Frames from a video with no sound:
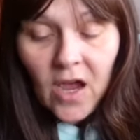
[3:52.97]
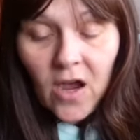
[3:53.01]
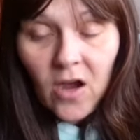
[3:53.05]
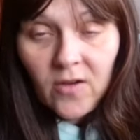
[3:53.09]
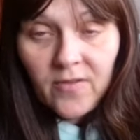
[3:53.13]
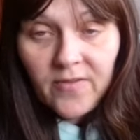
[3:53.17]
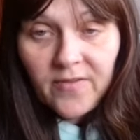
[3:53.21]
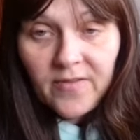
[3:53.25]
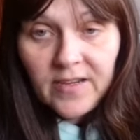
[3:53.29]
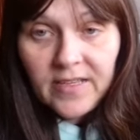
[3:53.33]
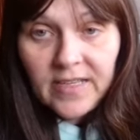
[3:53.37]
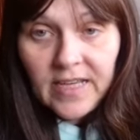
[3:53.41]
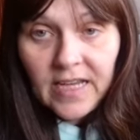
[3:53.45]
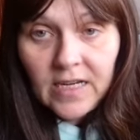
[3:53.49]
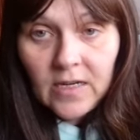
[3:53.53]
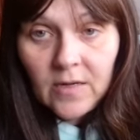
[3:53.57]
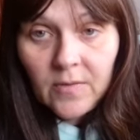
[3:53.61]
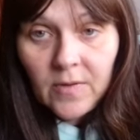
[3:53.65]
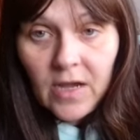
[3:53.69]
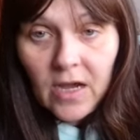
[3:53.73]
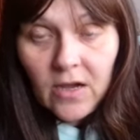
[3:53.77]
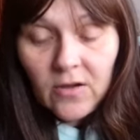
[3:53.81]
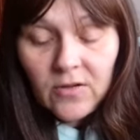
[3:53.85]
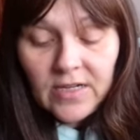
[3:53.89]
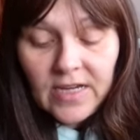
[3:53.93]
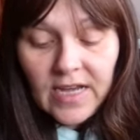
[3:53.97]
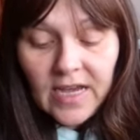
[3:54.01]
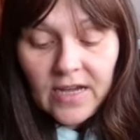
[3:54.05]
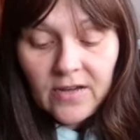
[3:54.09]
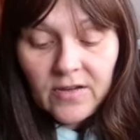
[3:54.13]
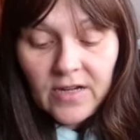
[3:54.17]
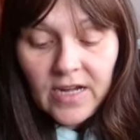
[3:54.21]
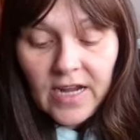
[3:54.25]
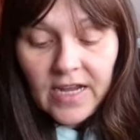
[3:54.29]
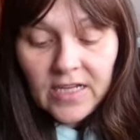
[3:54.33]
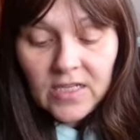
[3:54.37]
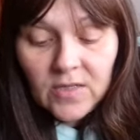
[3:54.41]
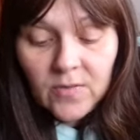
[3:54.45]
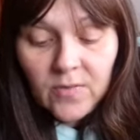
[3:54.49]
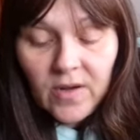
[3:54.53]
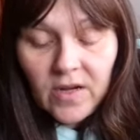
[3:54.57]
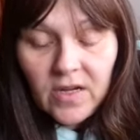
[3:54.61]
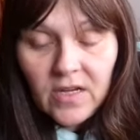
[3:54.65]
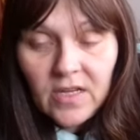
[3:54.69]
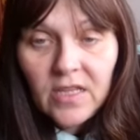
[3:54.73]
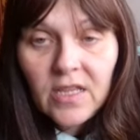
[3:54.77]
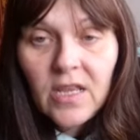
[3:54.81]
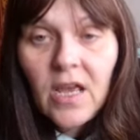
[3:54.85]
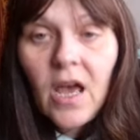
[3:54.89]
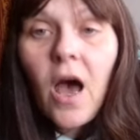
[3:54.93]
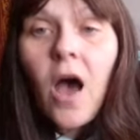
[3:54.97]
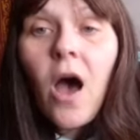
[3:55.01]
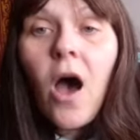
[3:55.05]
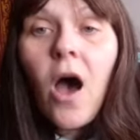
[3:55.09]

Hopefully that'll go down next month.